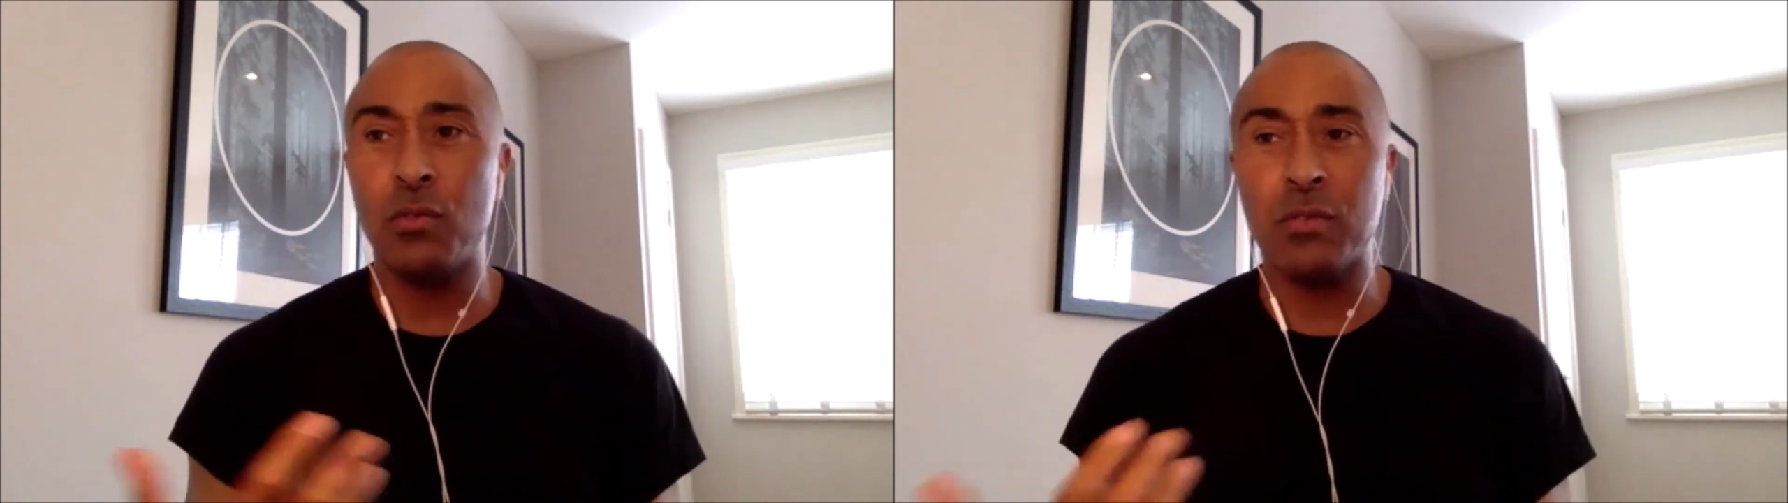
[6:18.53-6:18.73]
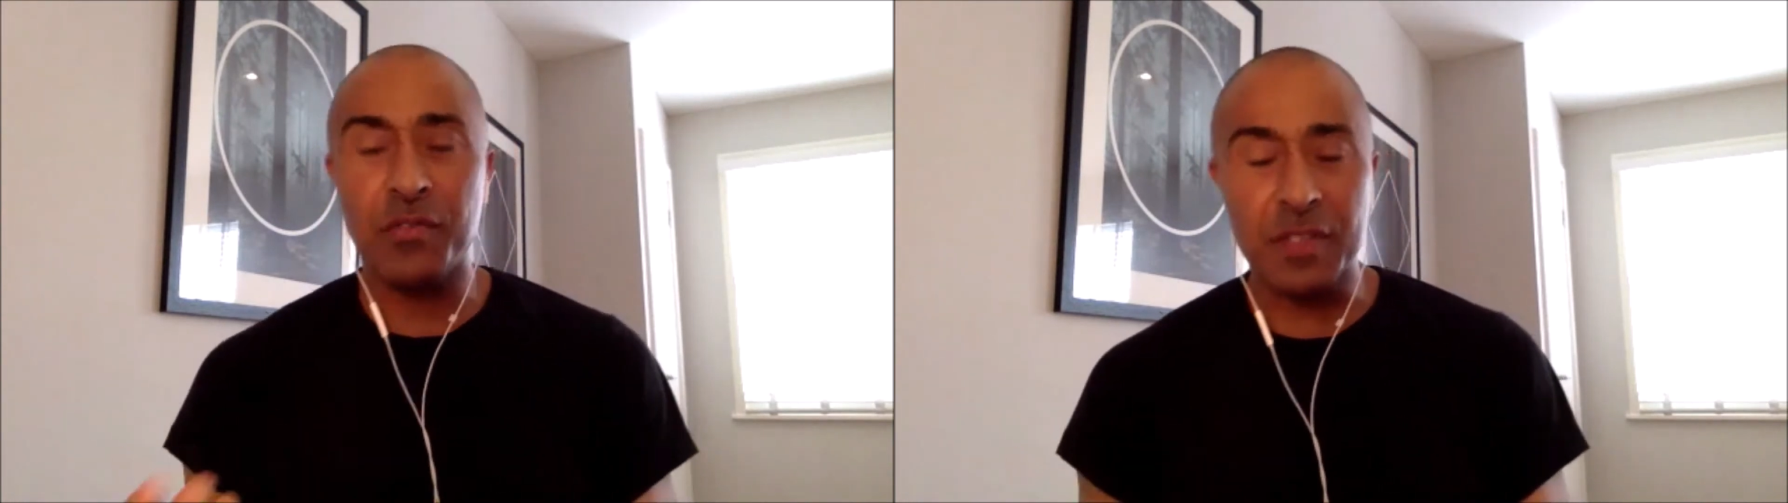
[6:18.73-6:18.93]

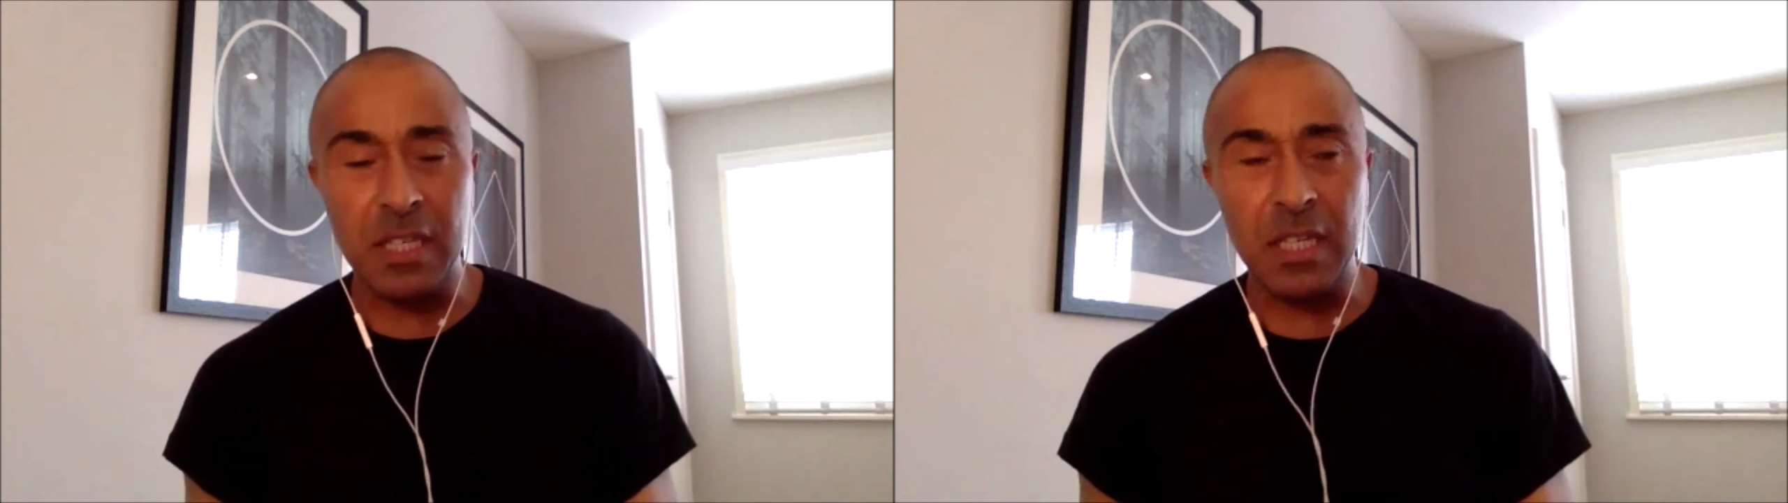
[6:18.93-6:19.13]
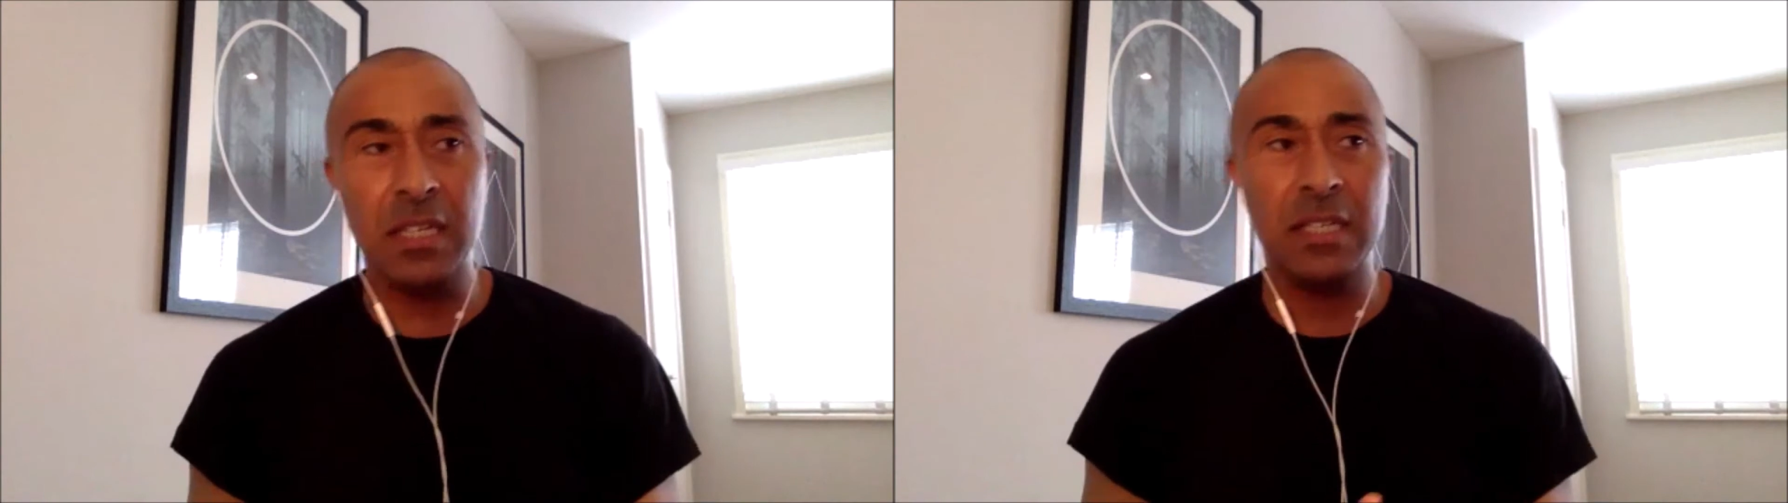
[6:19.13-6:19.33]
the
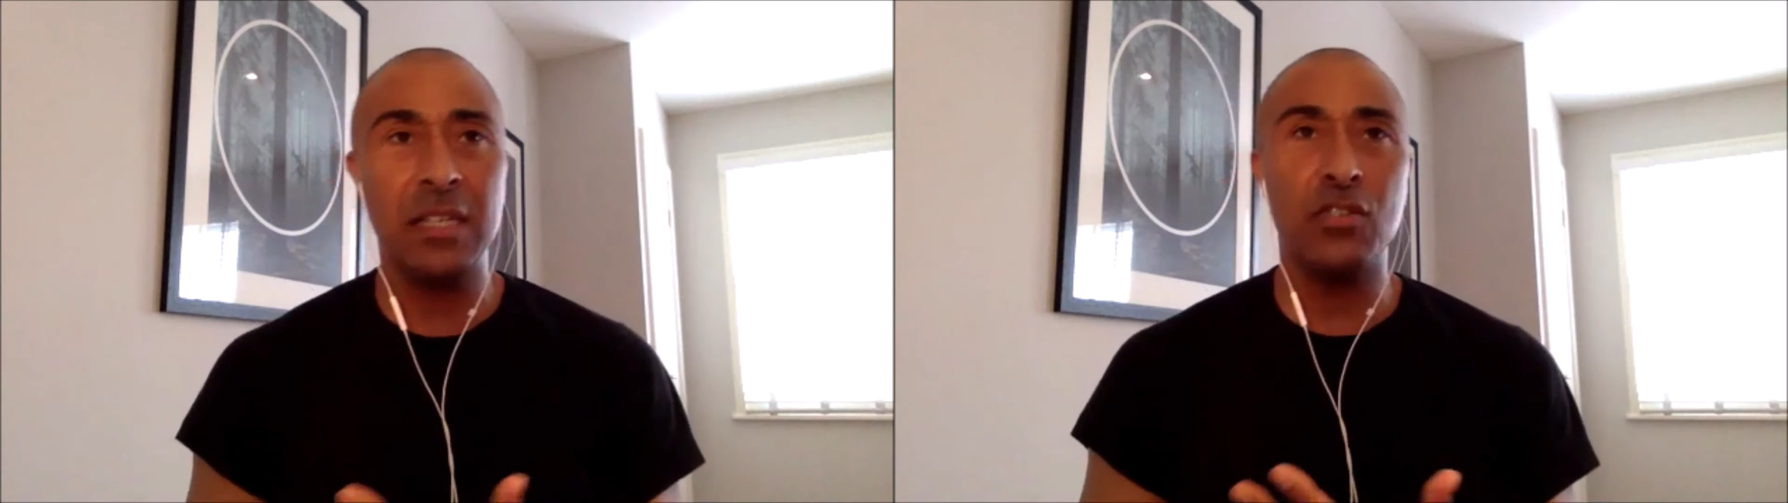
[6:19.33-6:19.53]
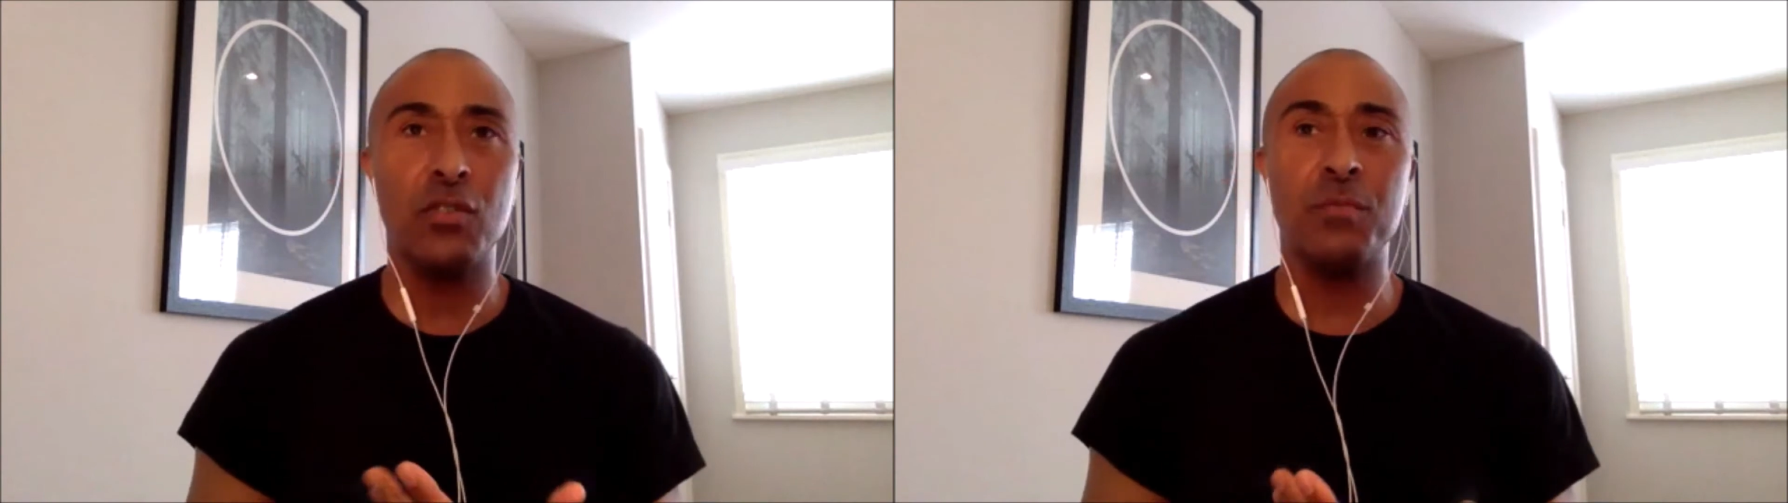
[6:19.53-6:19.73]
fatigue syndrome